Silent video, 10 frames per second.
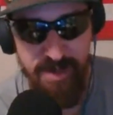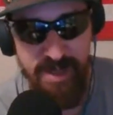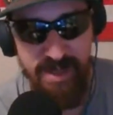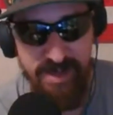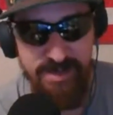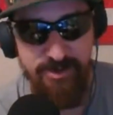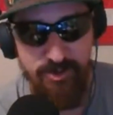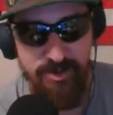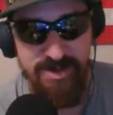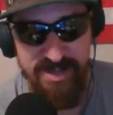pain in
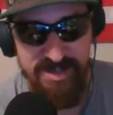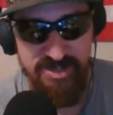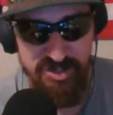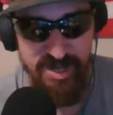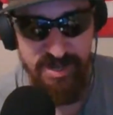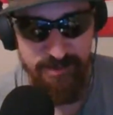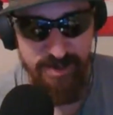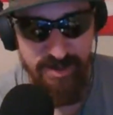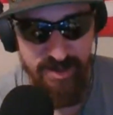order to get in shape.